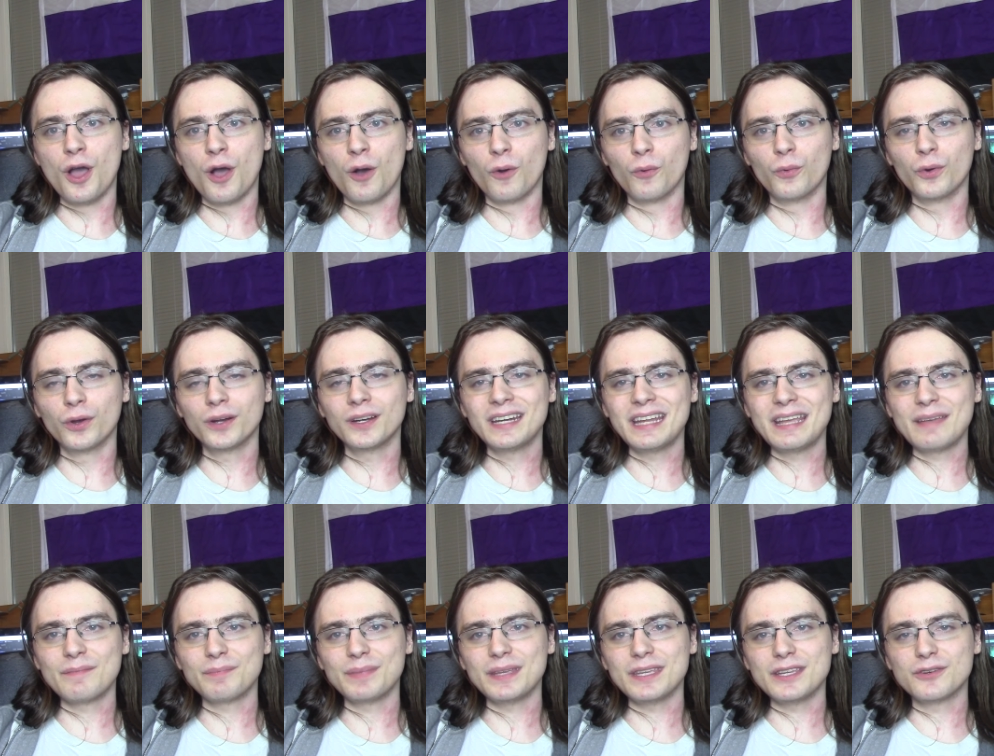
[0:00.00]
wouldn't
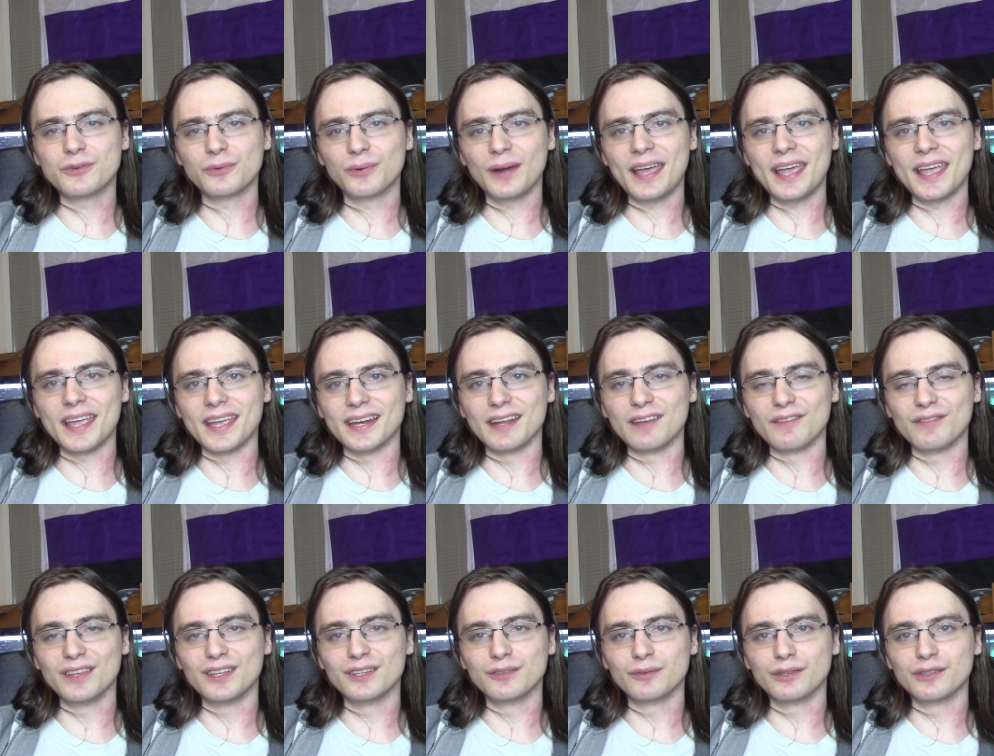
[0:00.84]
it be great if
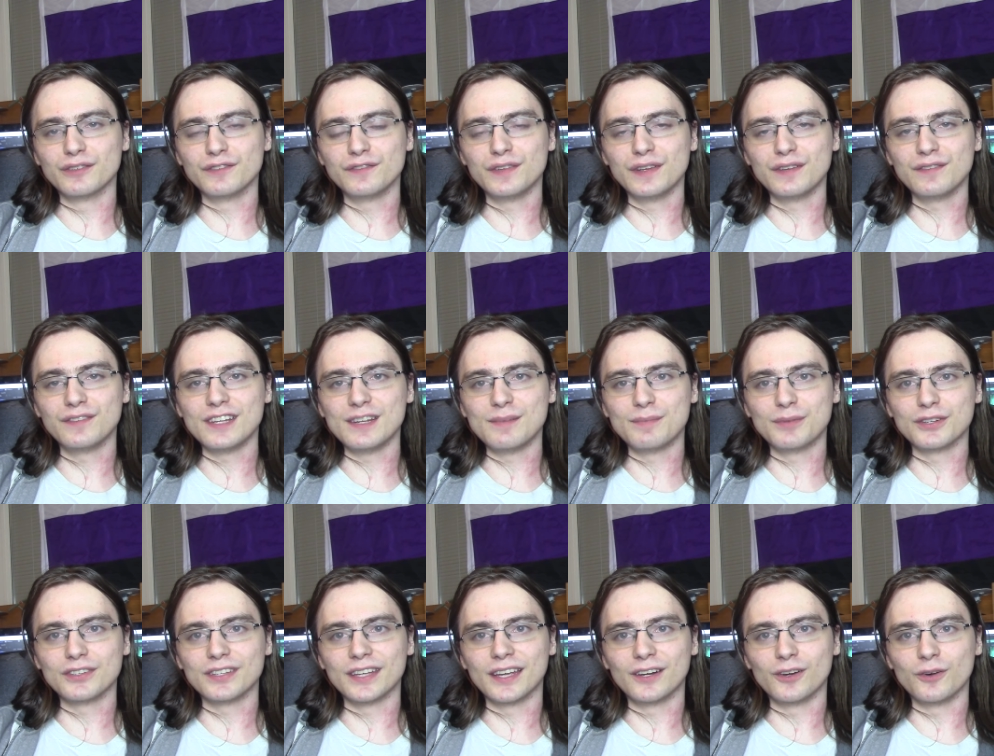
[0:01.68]
this was
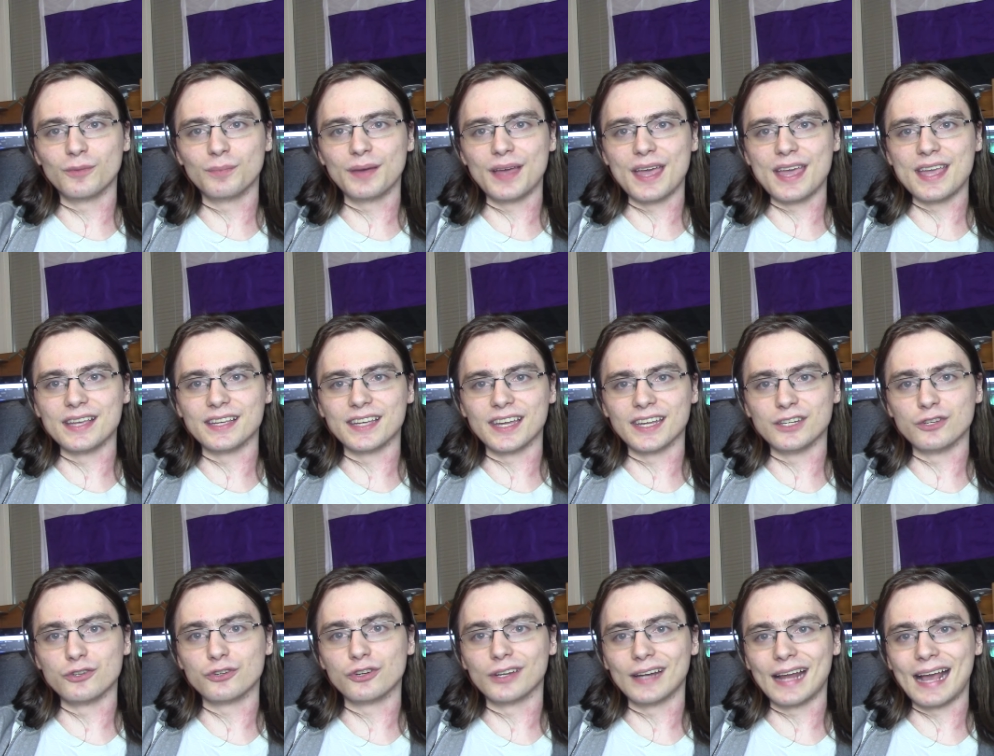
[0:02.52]
50% opaque and
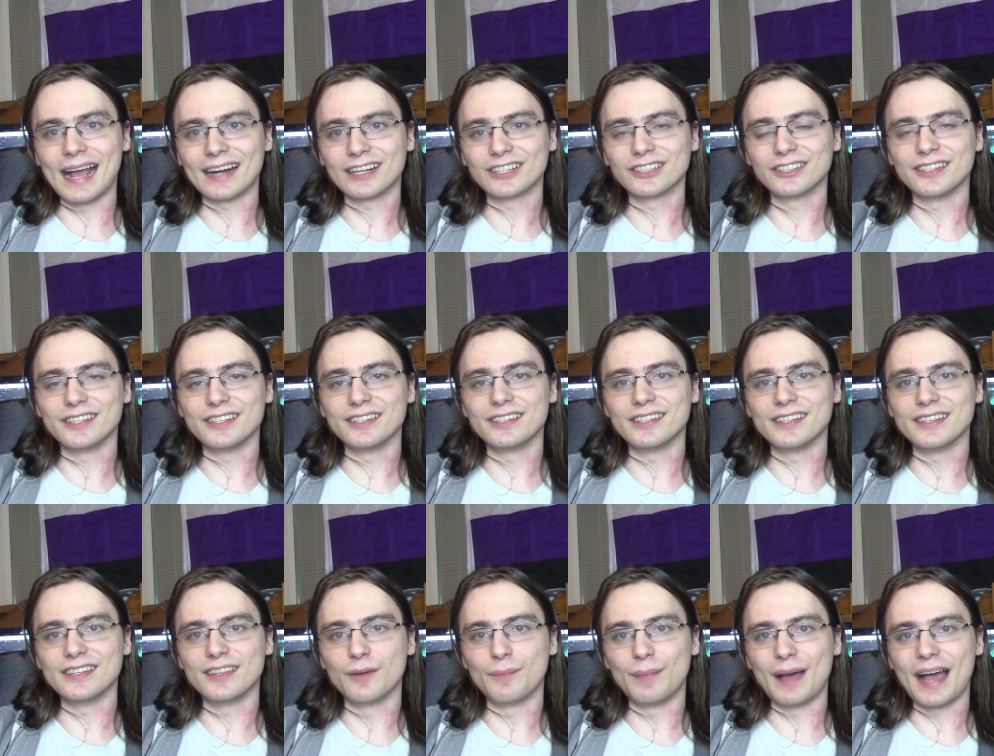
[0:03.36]
you could actually
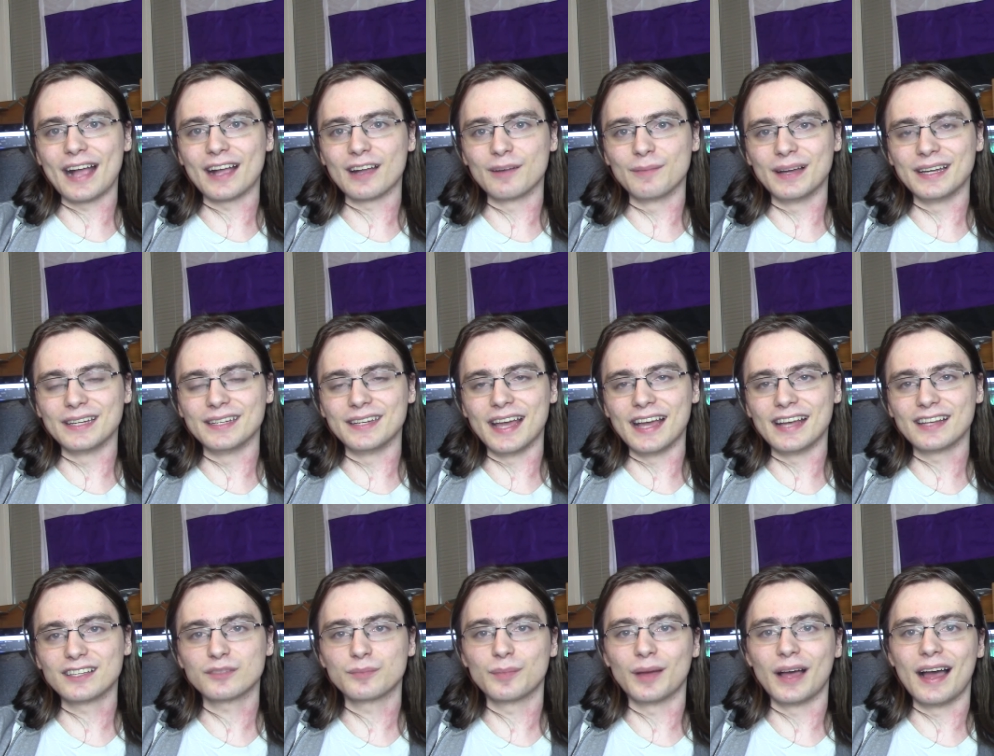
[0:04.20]
see the back of my
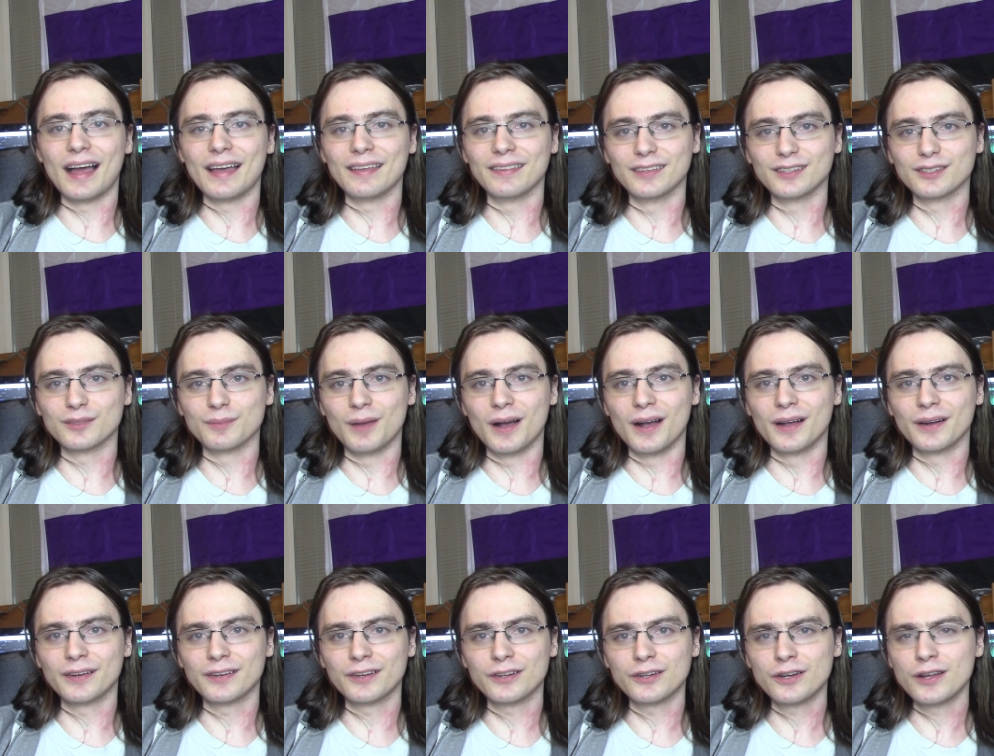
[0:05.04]
desk behind this
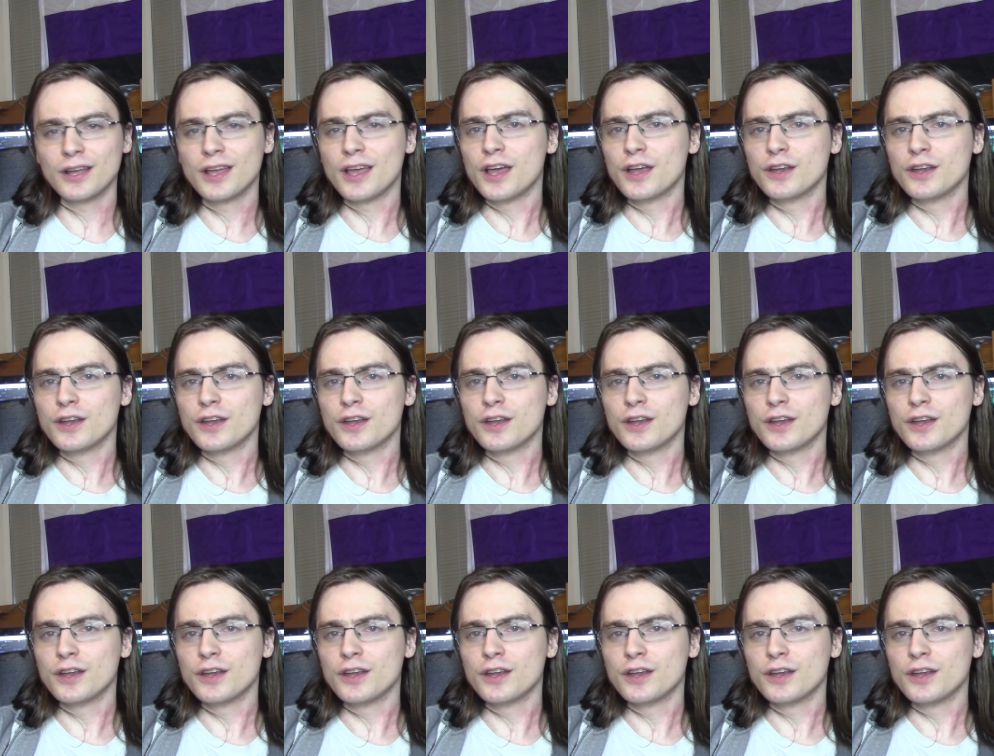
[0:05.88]
monitor?